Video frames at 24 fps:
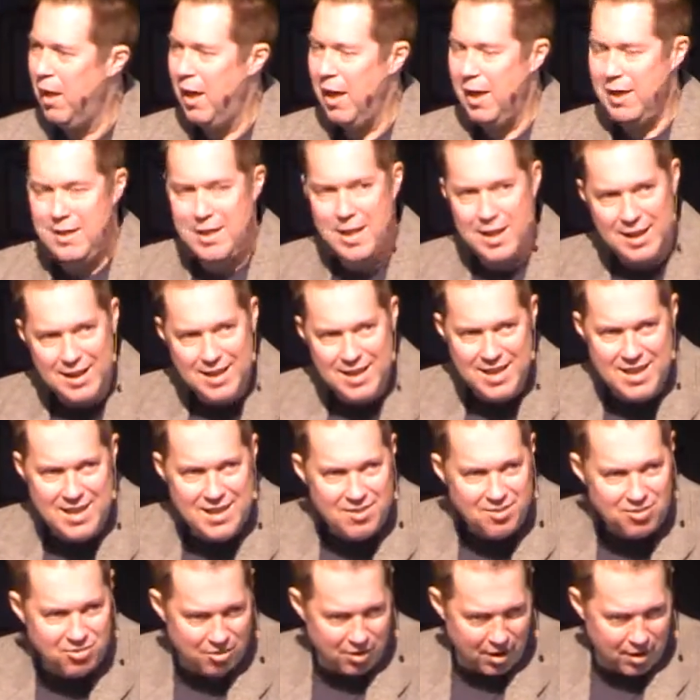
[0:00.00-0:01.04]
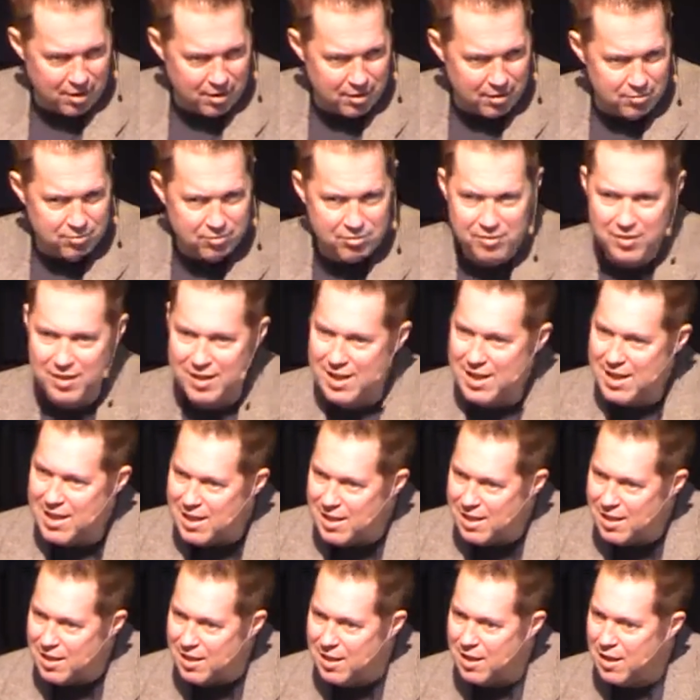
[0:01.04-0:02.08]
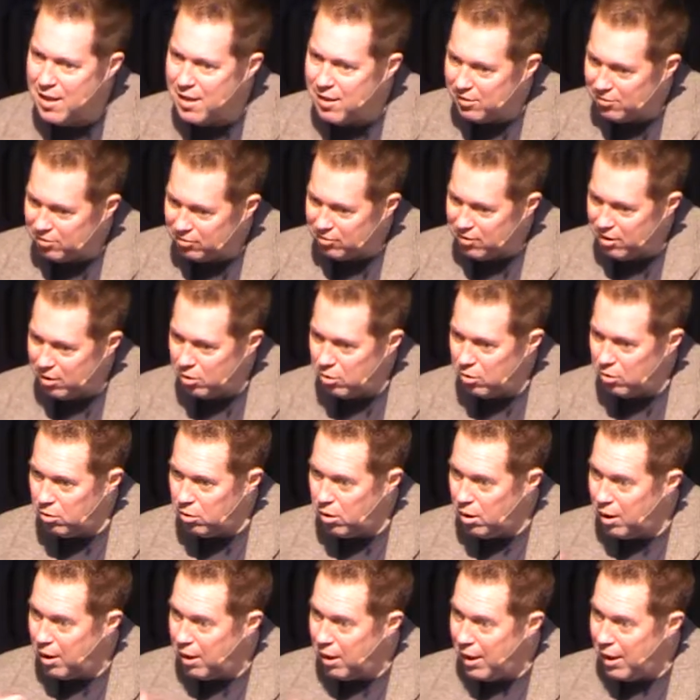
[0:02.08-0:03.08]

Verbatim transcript: And yet he says that he still